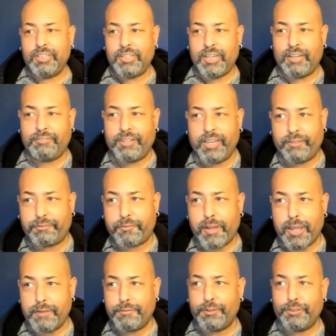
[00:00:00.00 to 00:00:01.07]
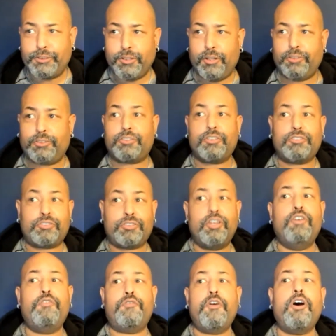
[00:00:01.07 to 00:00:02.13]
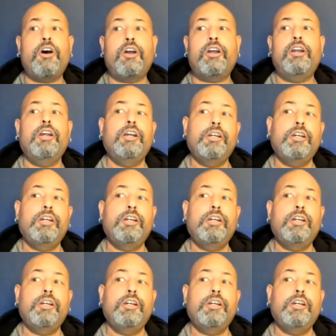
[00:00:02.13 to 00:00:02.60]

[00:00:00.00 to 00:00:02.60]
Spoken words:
I've got 5 results so far.